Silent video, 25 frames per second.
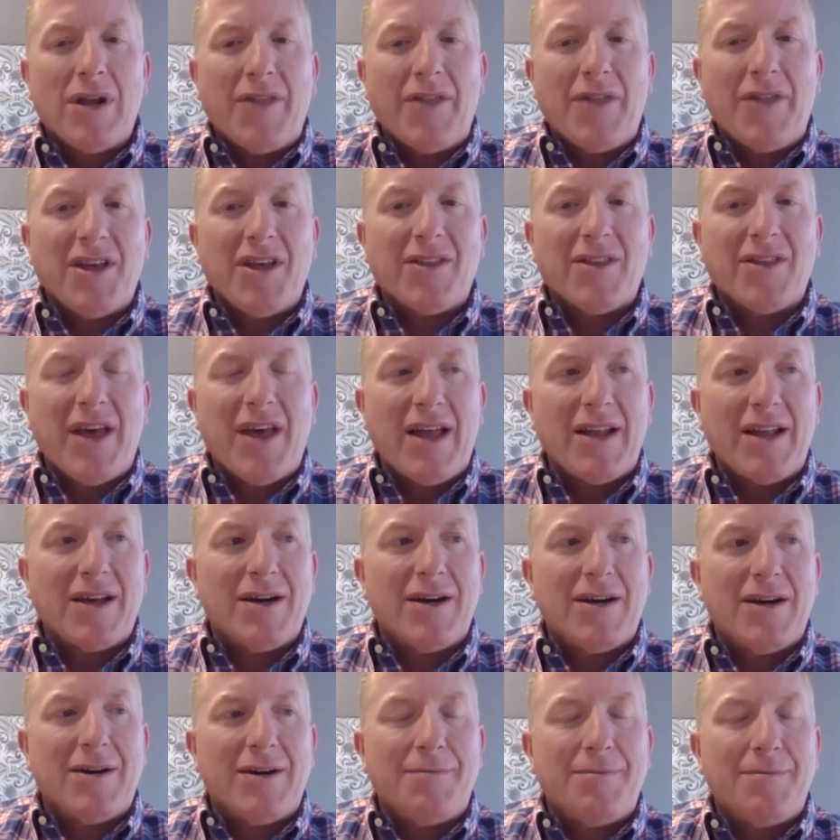and I think
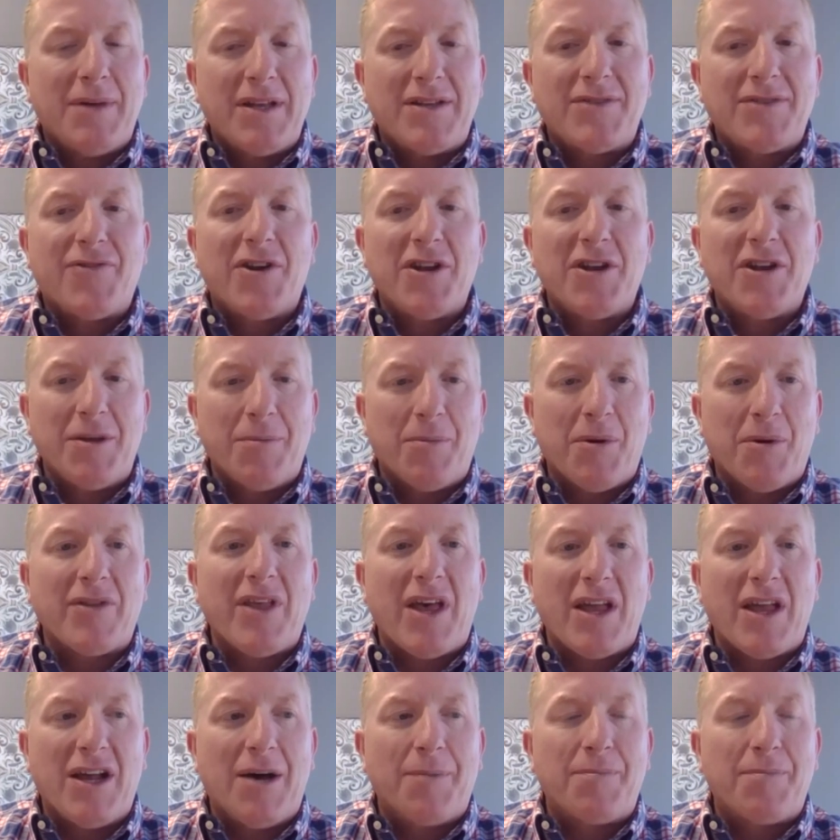that it's funny you
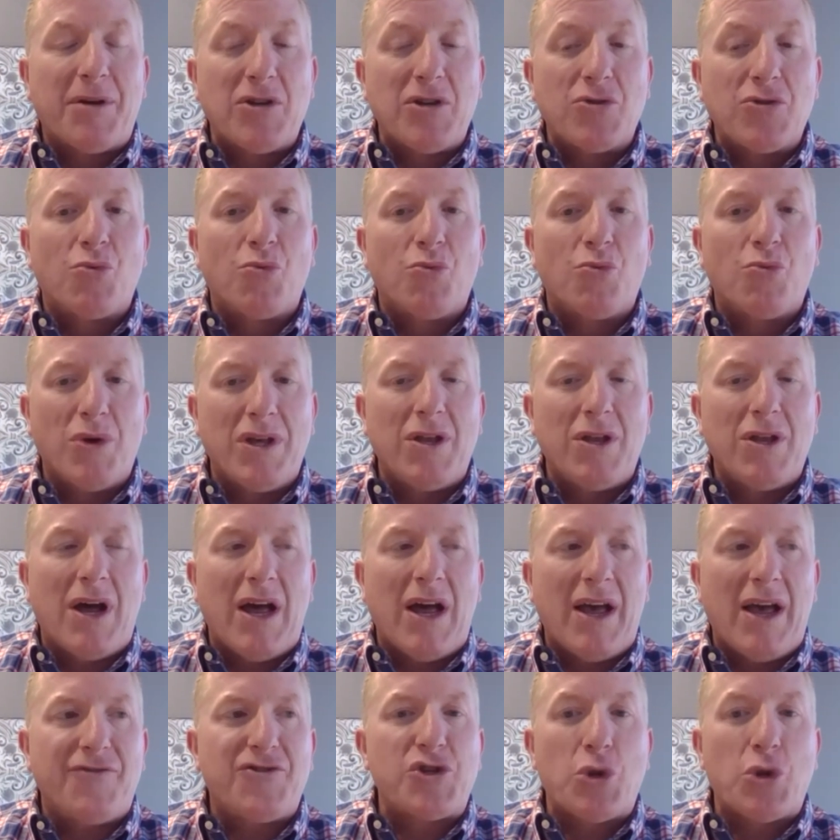bring that up because
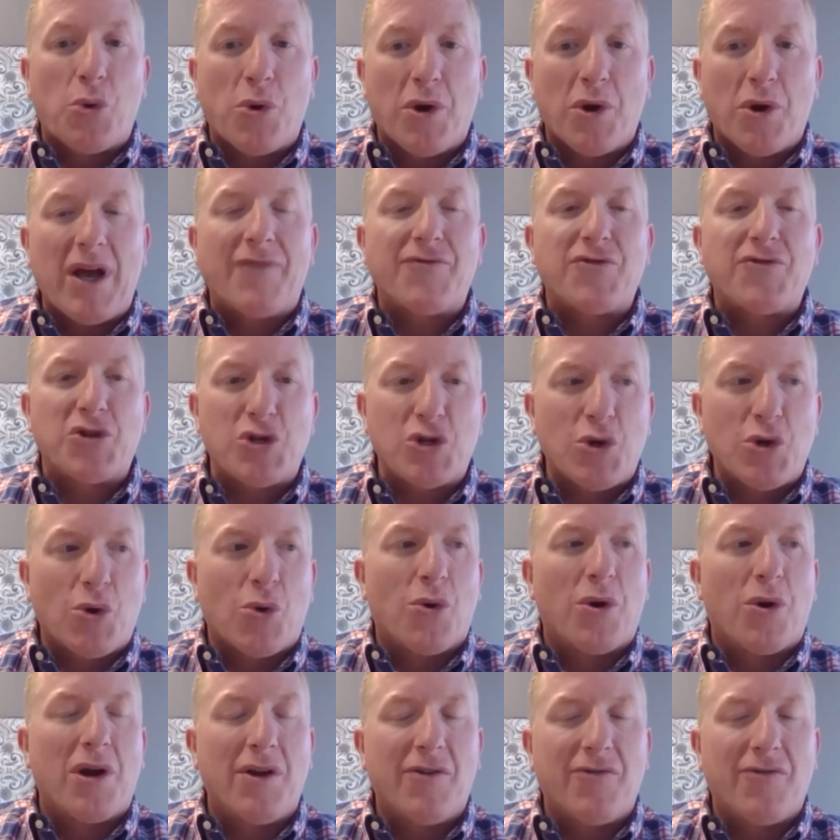I have story after
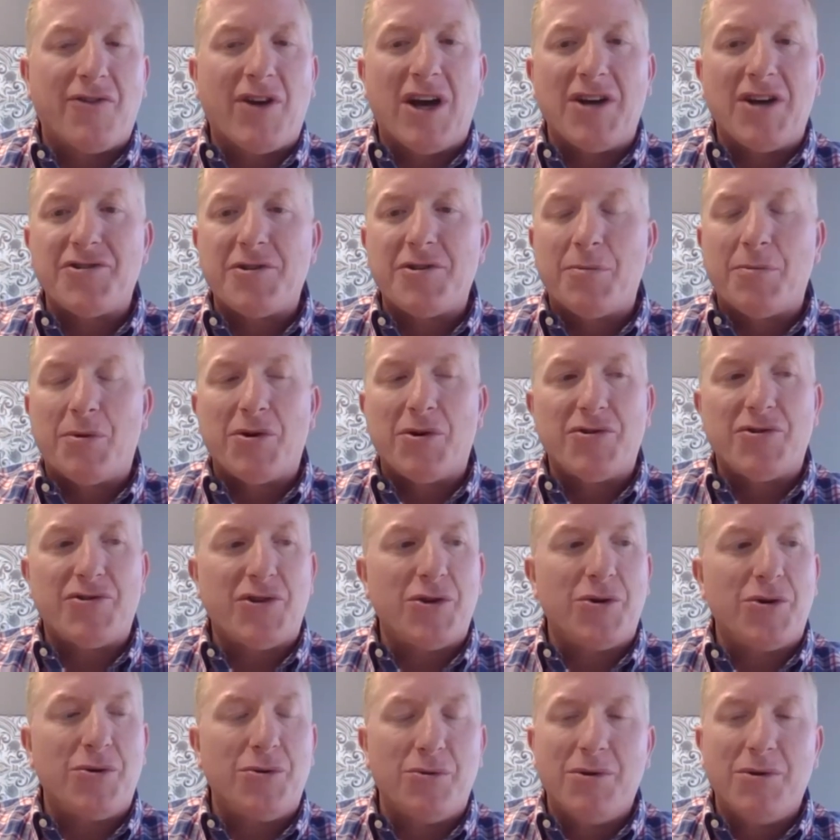story of
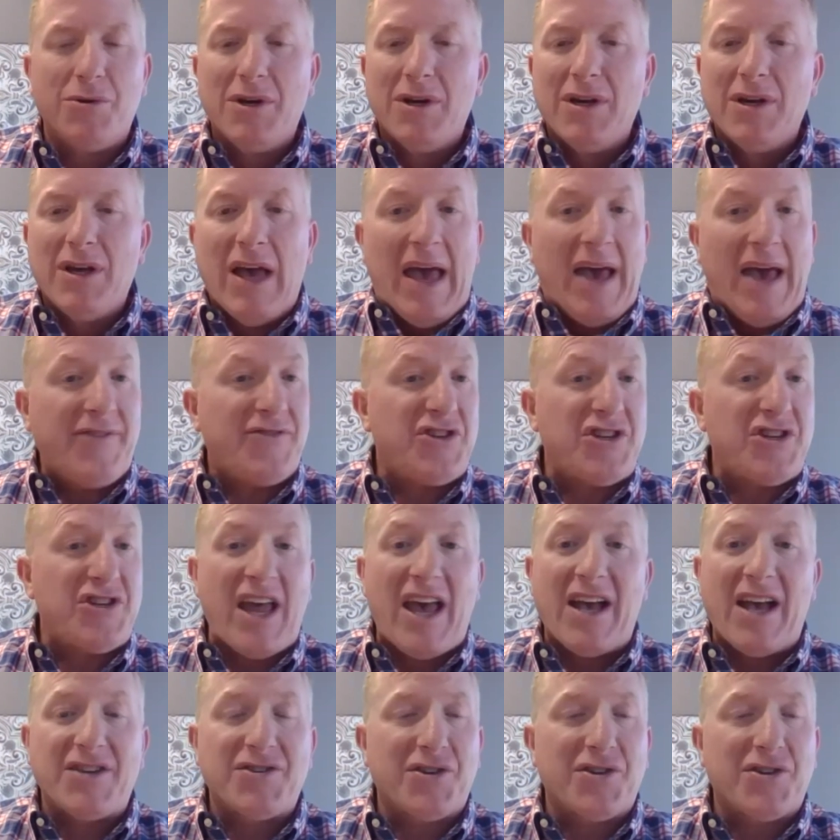customers who have
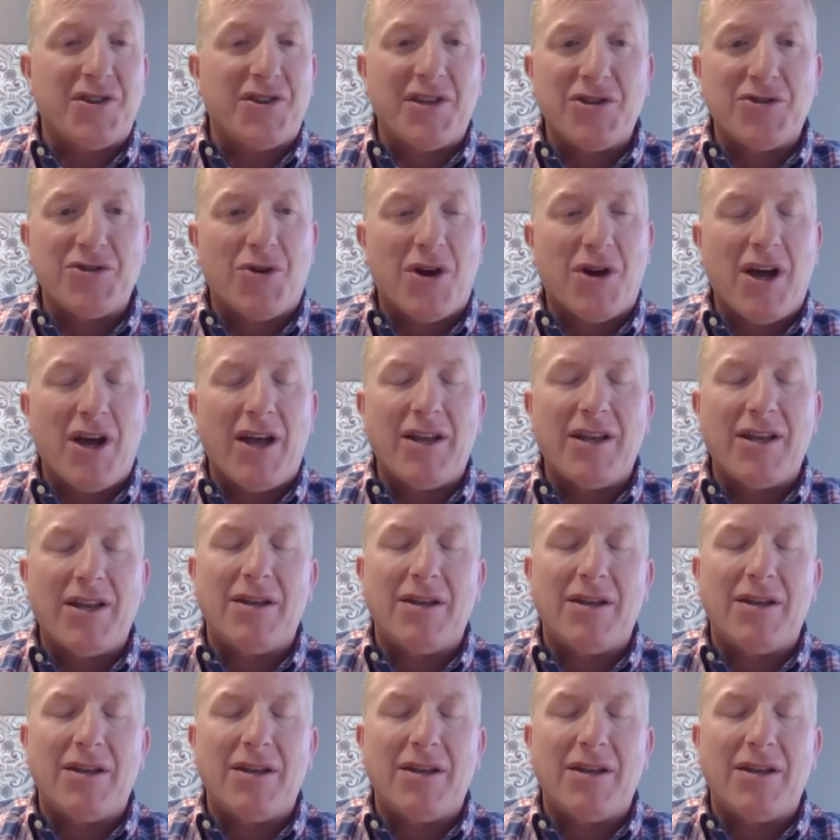stacks of these, right?